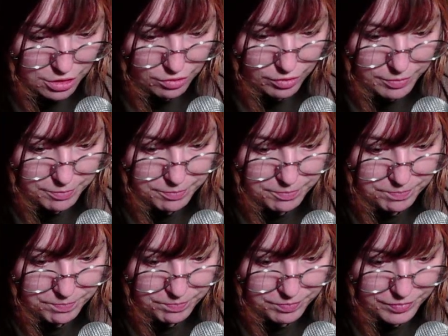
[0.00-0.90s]
of them.
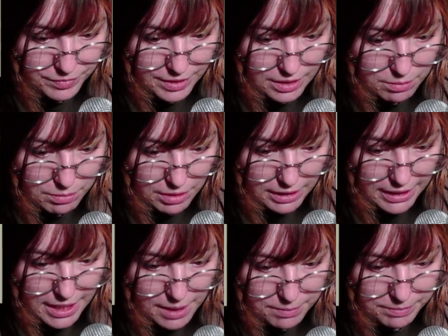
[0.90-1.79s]
But I
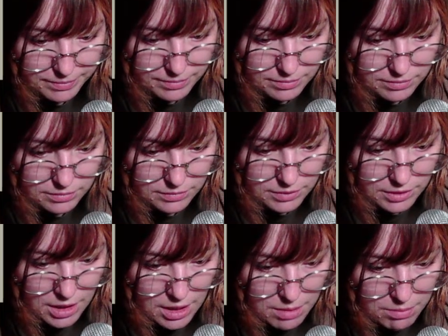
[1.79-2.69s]
am.
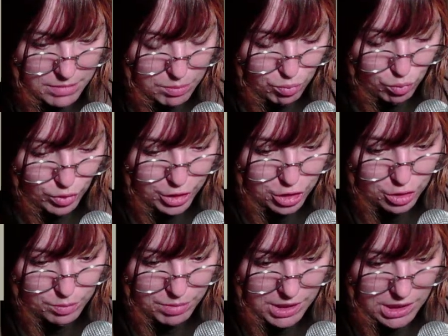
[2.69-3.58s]
My
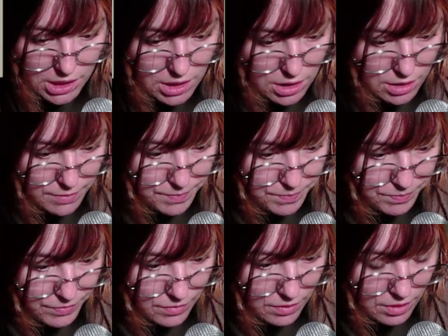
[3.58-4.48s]
precious piggies.
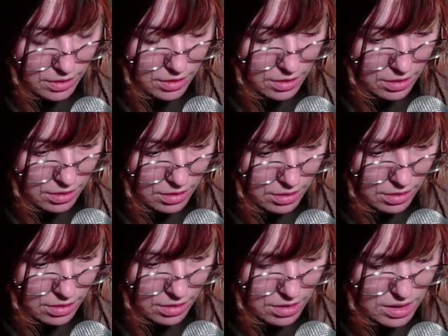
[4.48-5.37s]

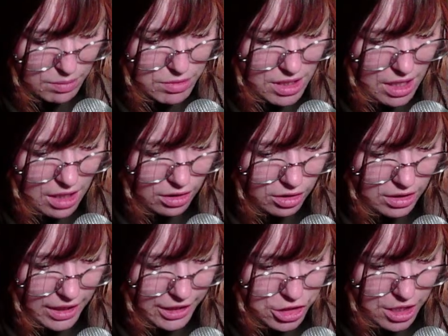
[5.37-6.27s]
Someone said I
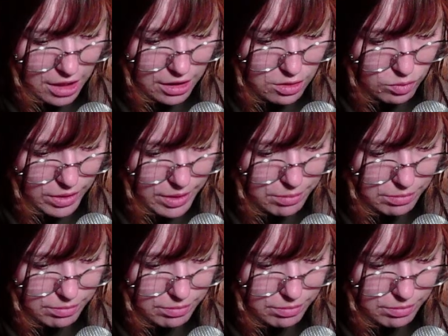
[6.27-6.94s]
looked like Charlotte's Web.